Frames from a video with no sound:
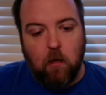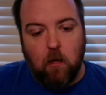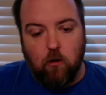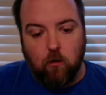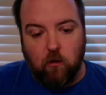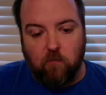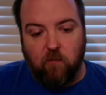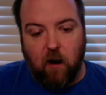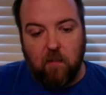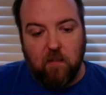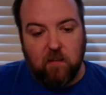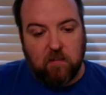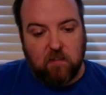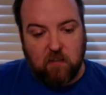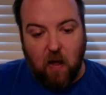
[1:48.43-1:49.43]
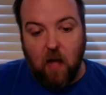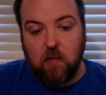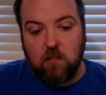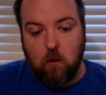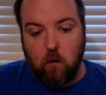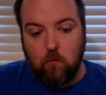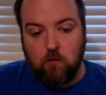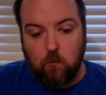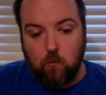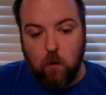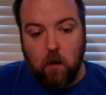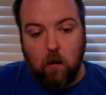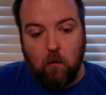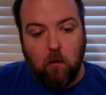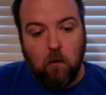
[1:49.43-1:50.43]
You're going to find that Sky Stones are
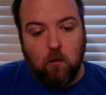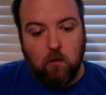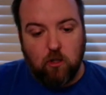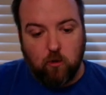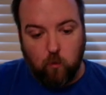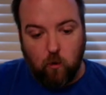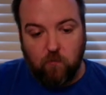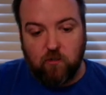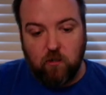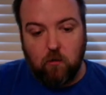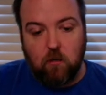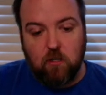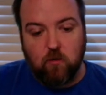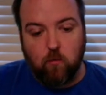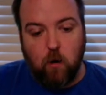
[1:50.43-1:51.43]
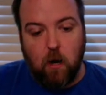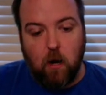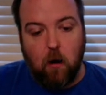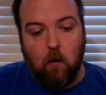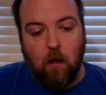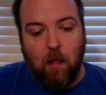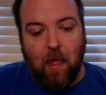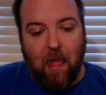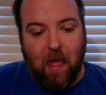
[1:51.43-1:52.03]
rare, Swift Silk is rare,